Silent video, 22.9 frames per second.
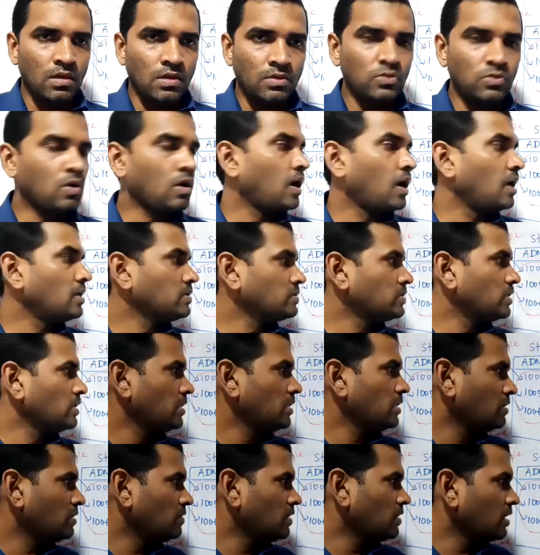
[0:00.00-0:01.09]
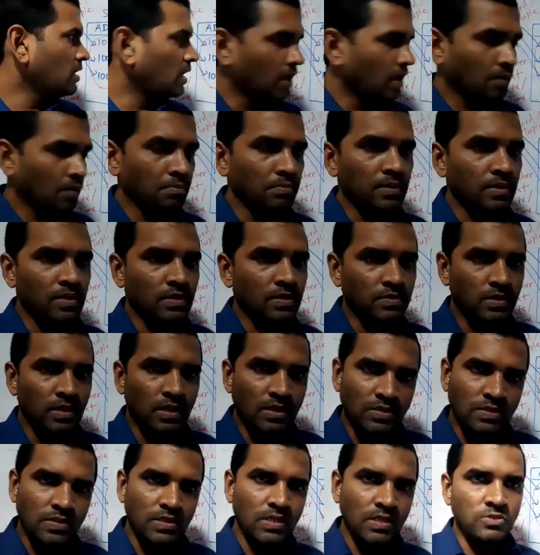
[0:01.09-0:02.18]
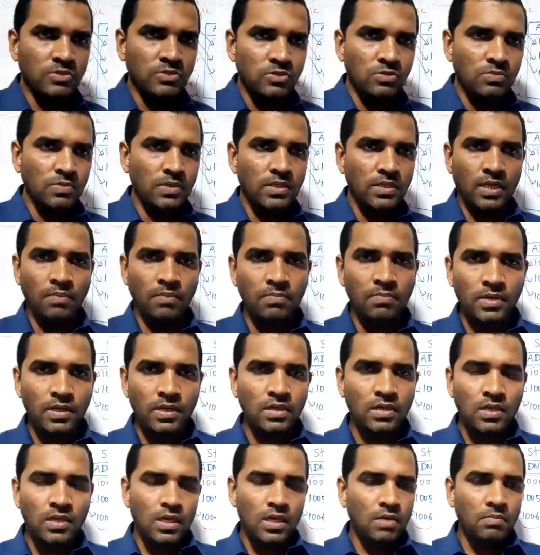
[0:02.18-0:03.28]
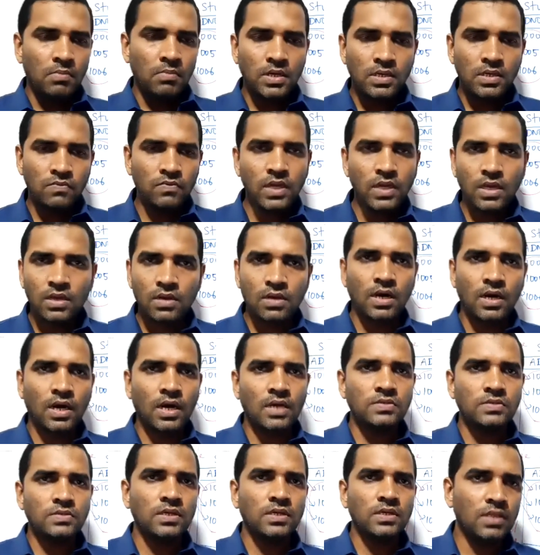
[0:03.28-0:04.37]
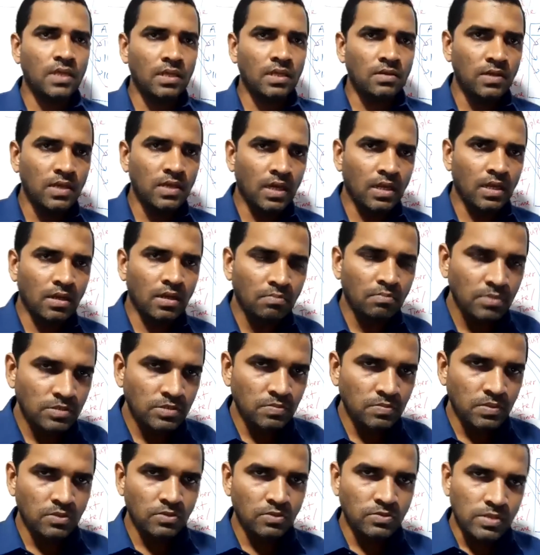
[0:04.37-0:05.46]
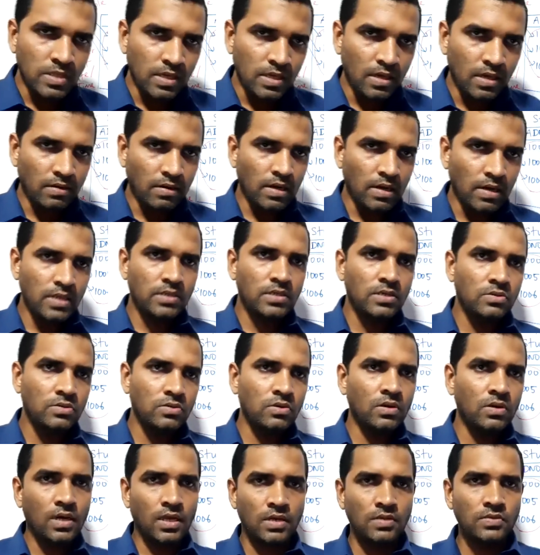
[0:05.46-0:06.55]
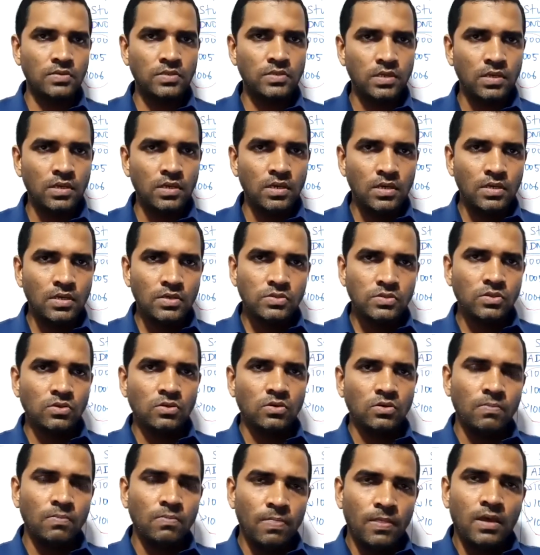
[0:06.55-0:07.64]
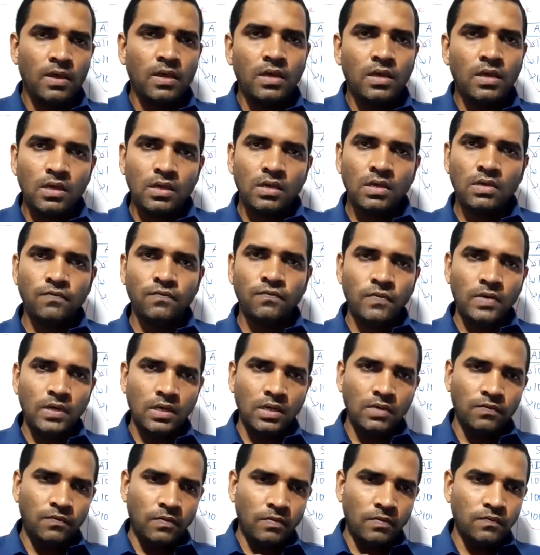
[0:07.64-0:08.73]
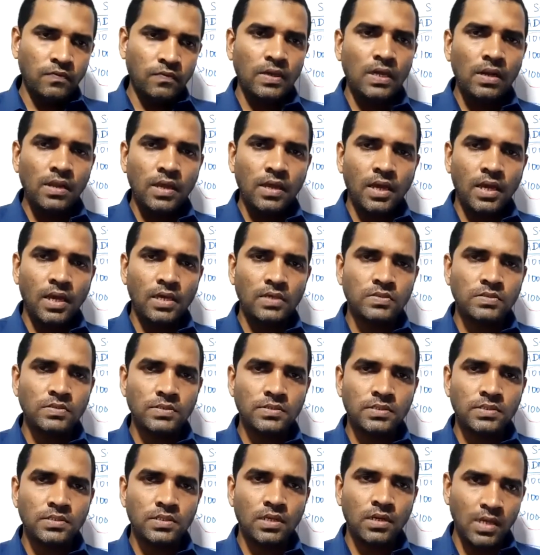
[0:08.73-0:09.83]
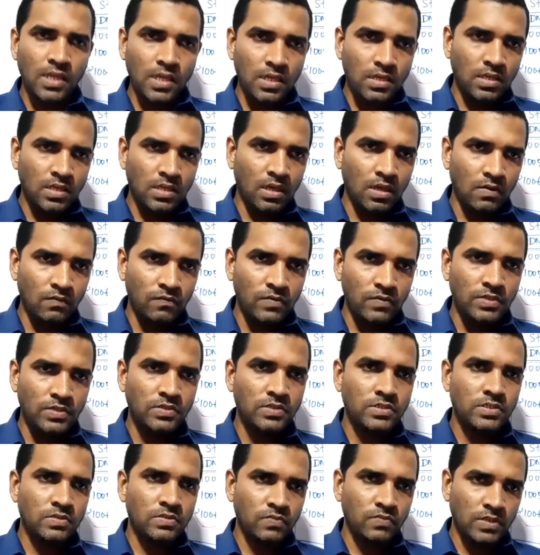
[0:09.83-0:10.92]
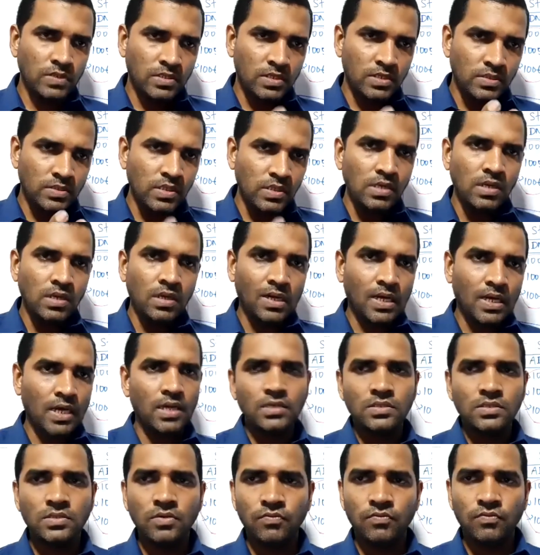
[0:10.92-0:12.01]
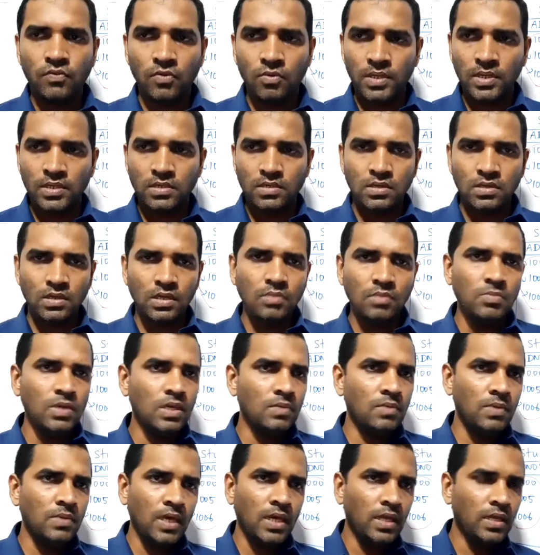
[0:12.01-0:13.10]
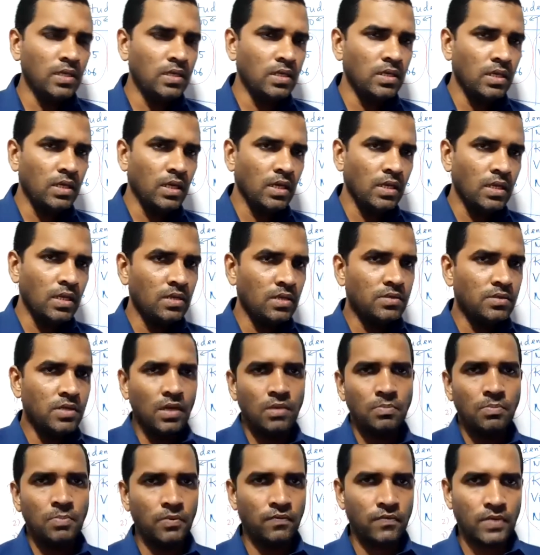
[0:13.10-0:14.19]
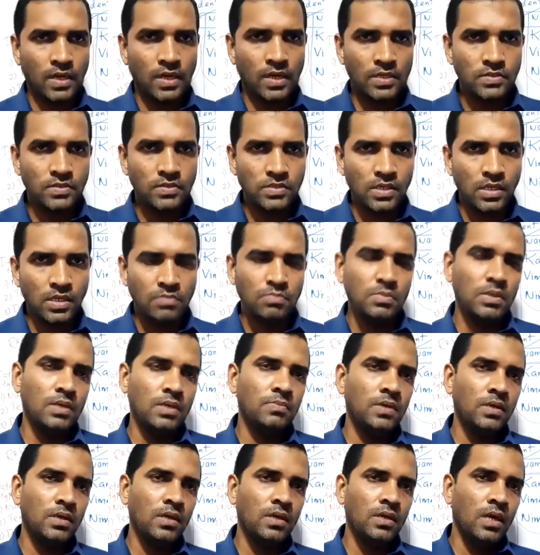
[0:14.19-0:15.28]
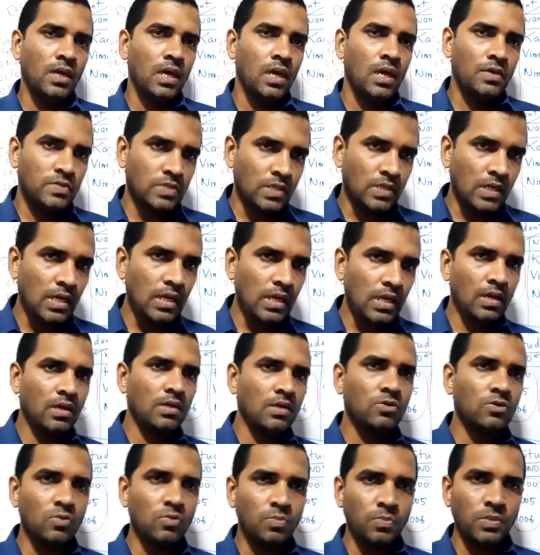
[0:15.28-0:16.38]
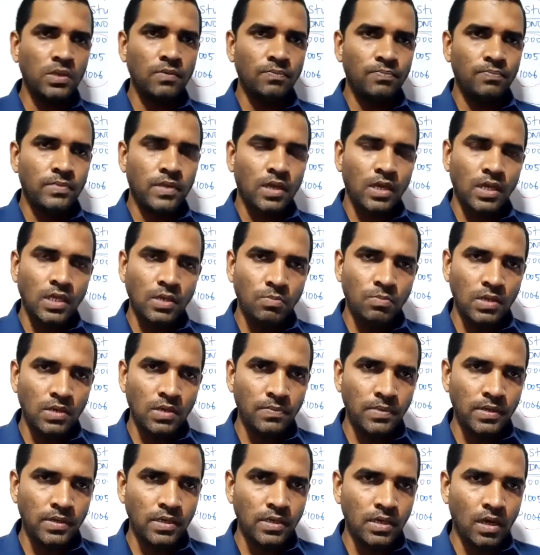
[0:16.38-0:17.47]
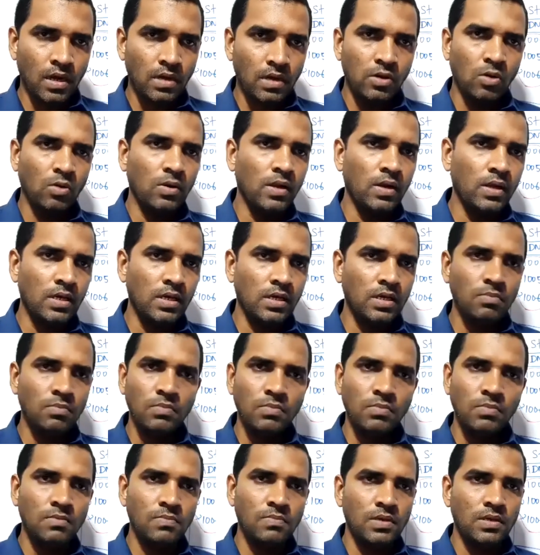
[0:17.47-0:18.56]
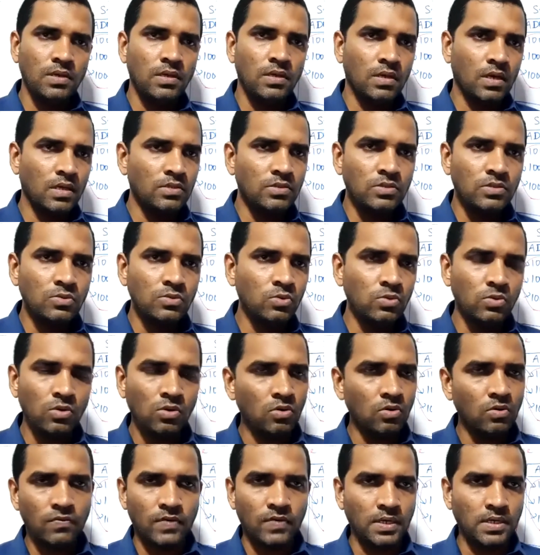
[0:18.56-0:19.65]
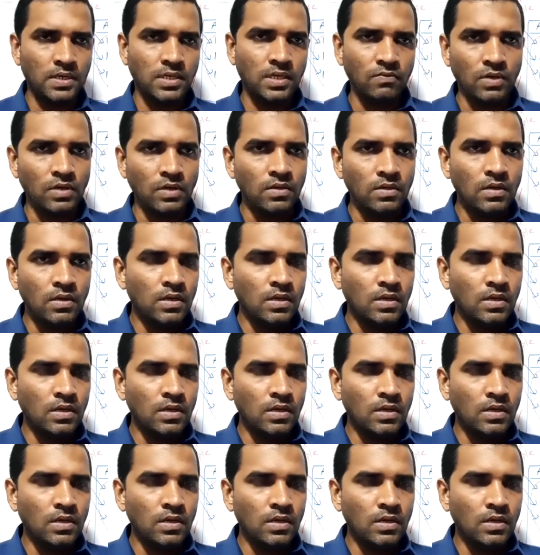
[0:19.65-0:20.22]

You can't say that they are numbers. It seems to be number, but we can't say that they are numbers because they are related to currency. So if a field has data which is in currency format, it may be any type of currency. It may be Sri Lankan rupee, it may be a dollar, it may be right euro or whatever.